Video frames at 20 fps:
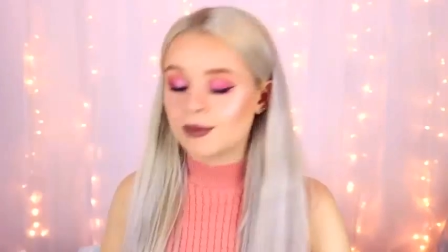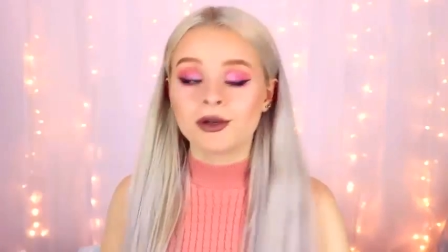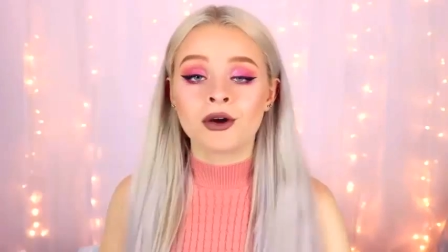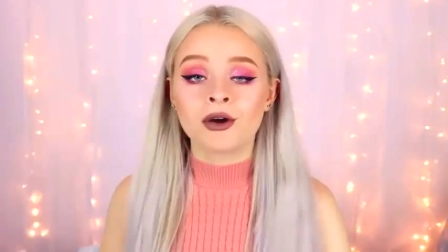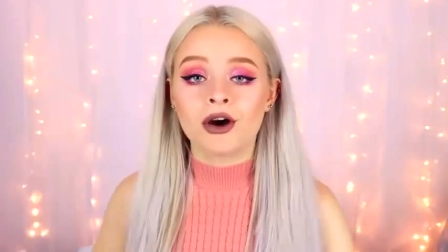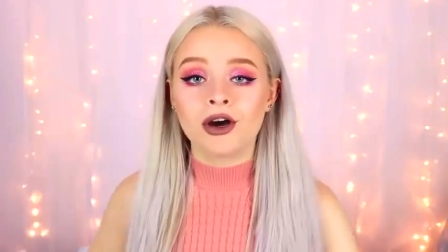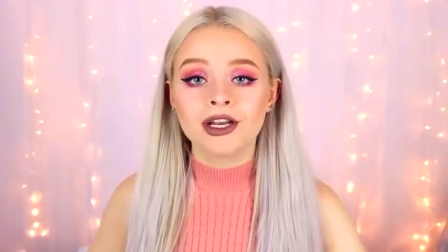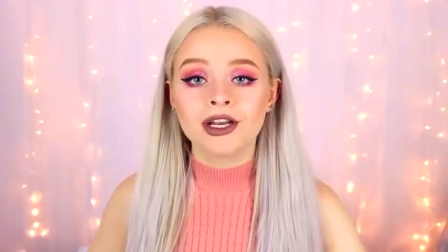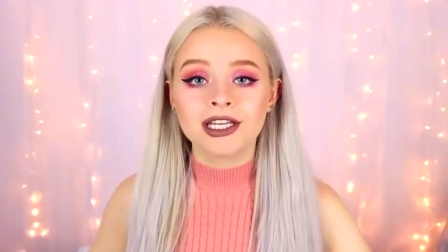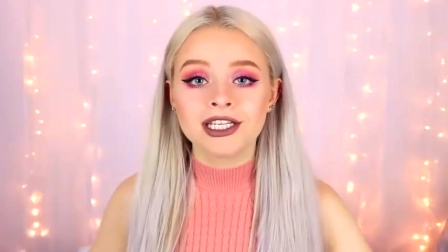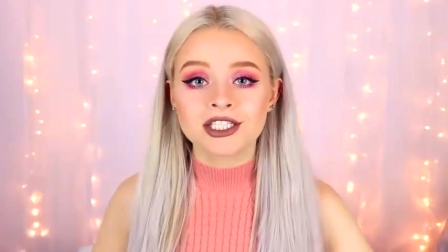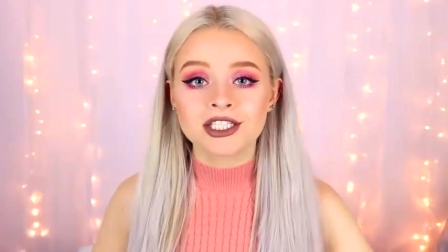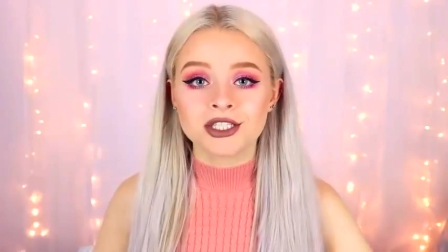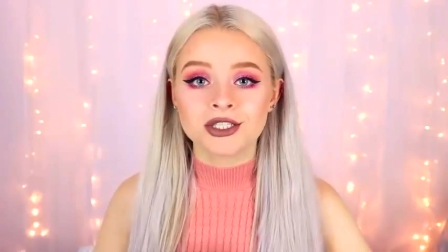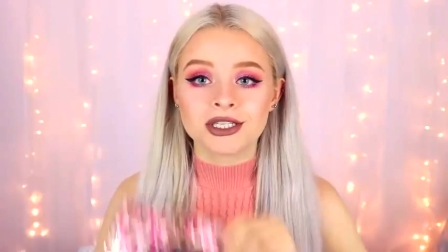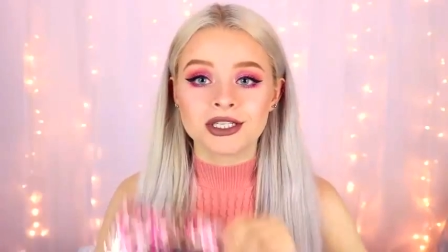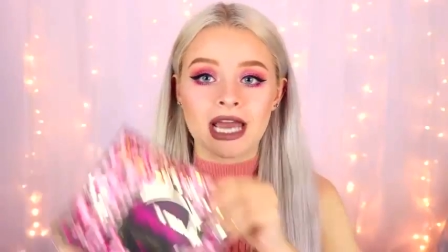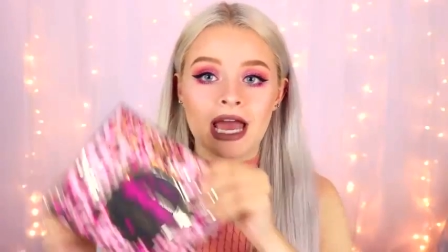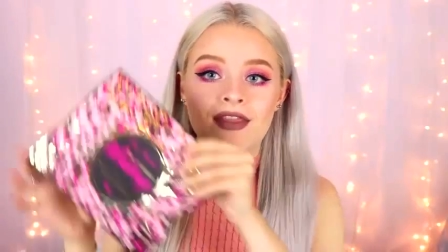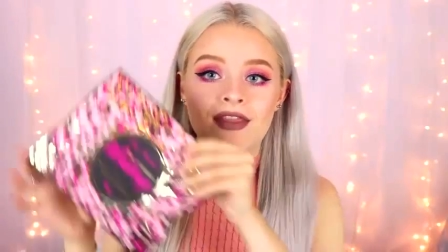But not only
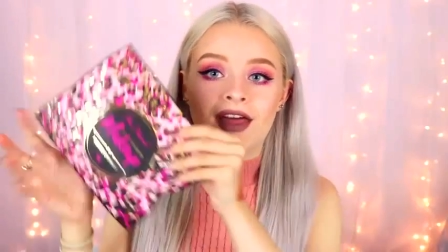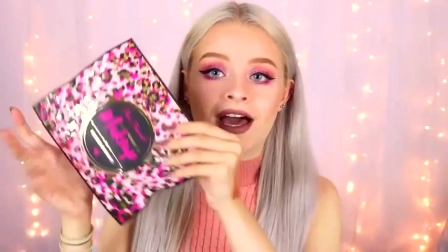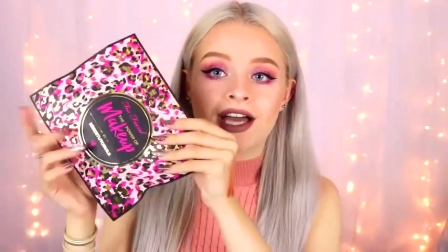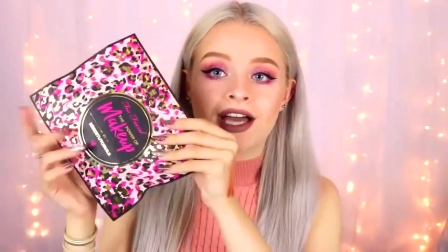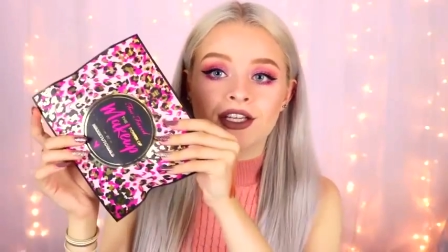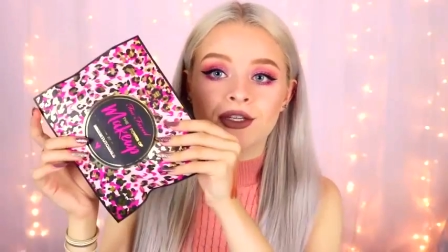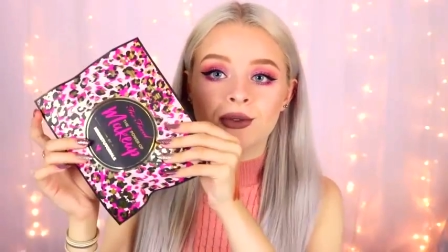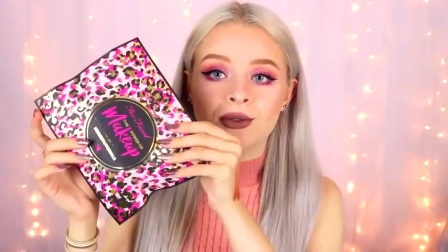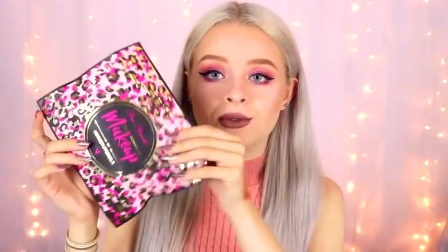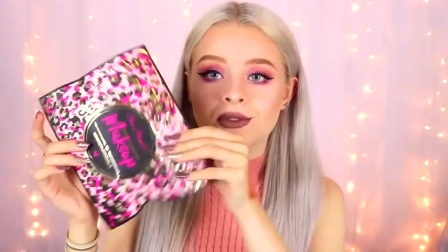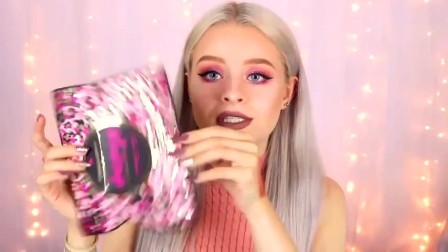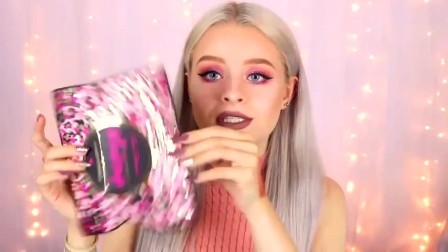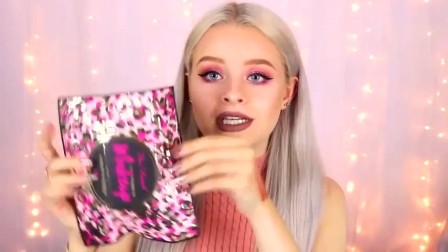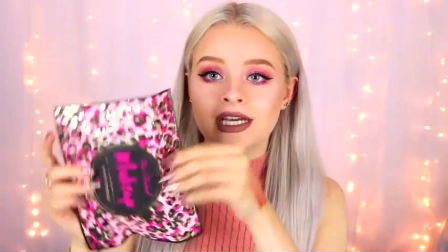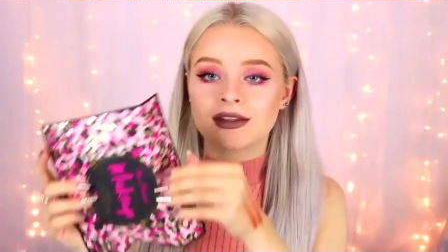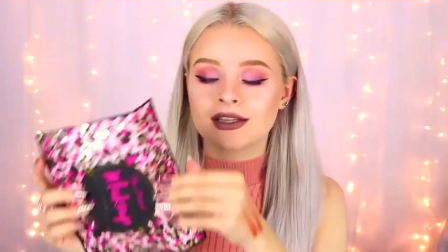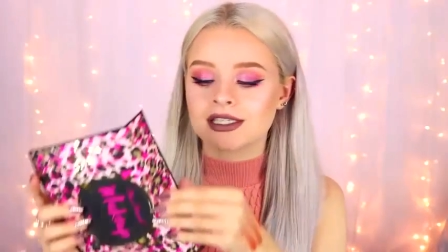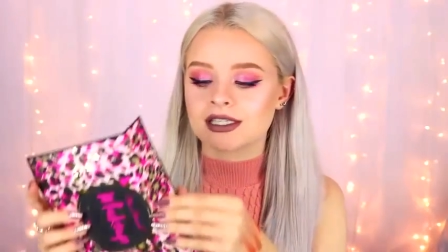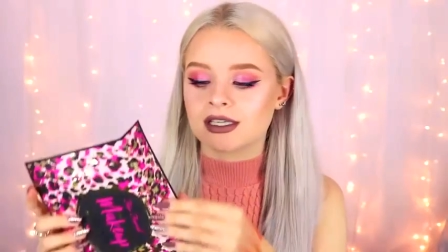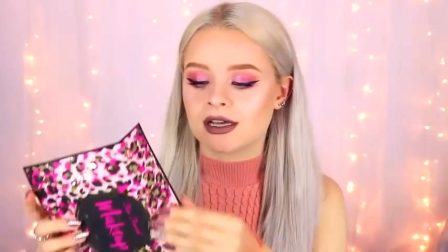do you get that, you also
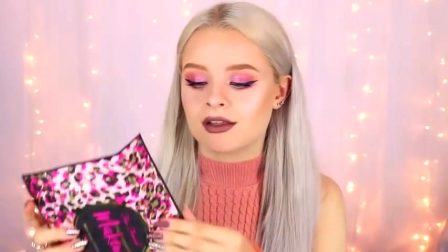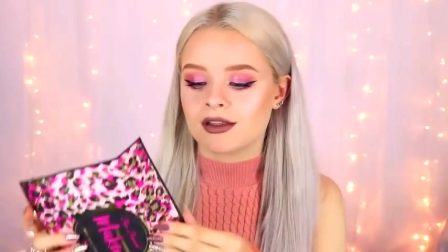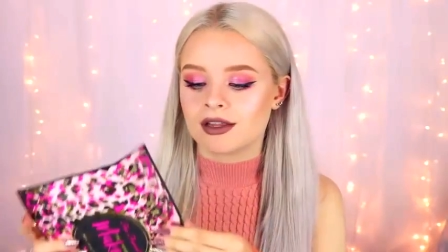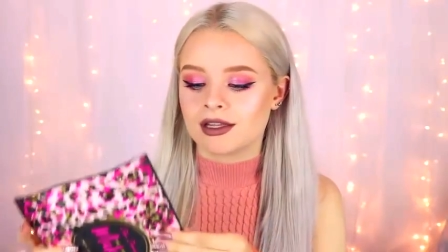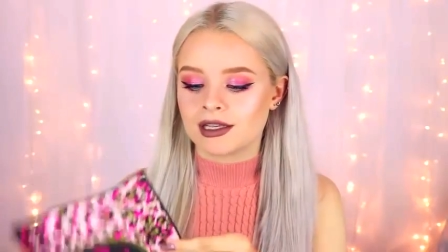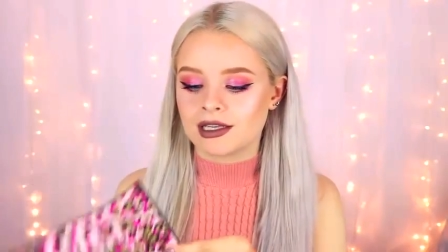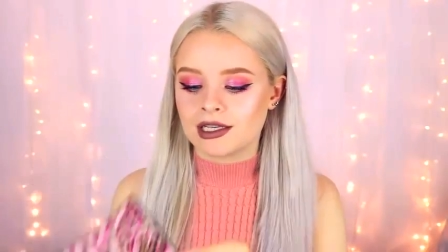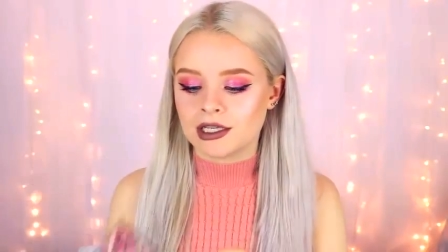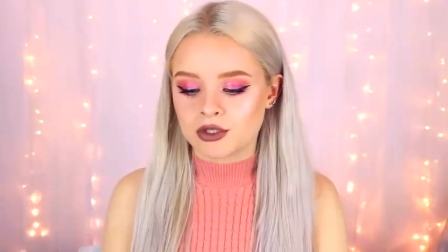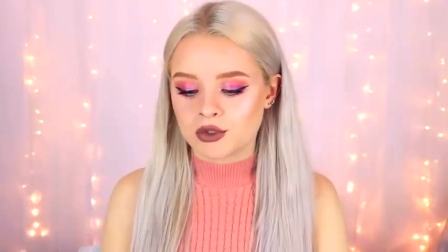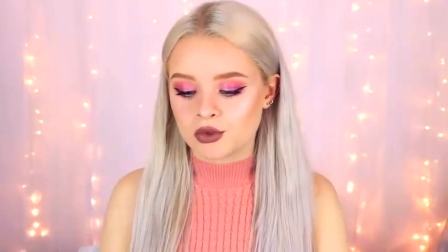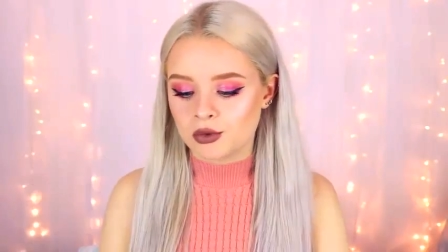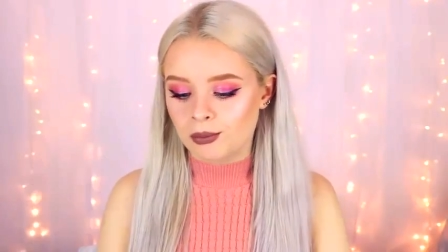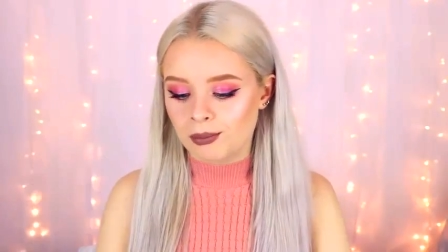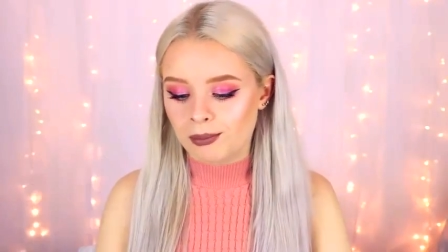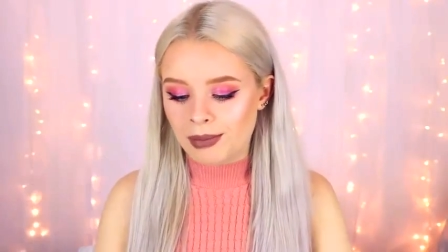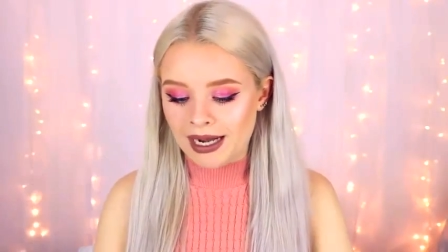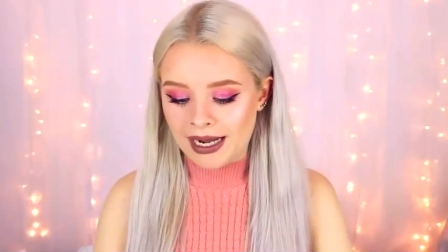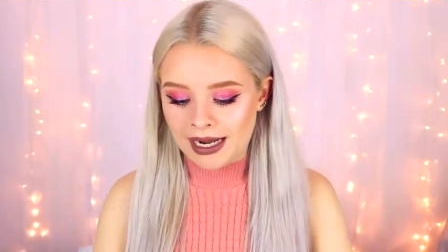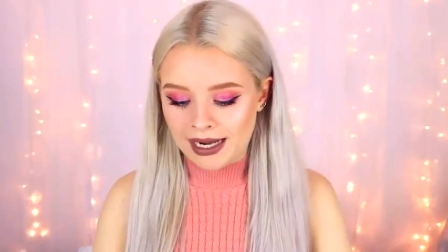get this other
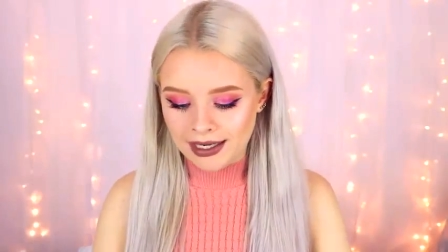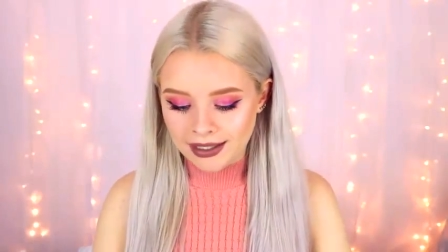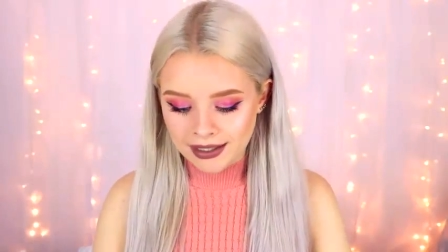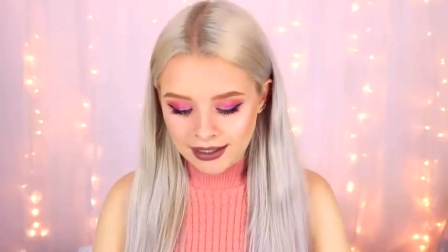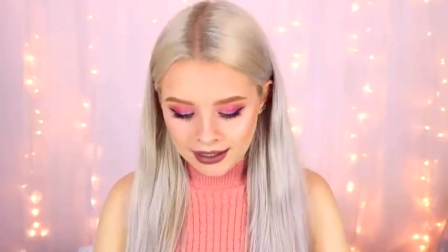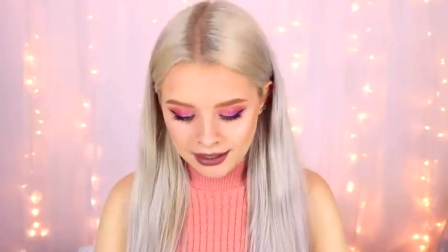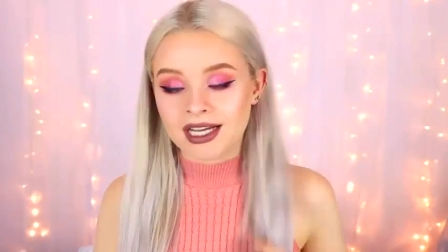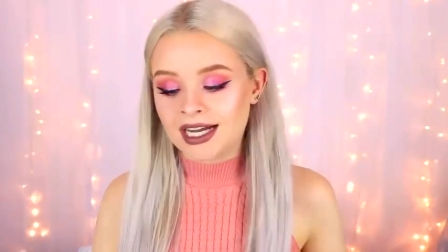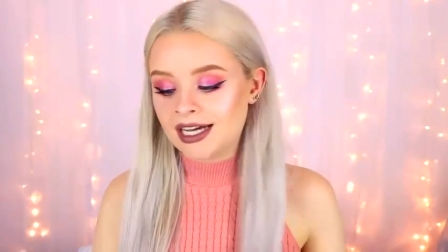little bag,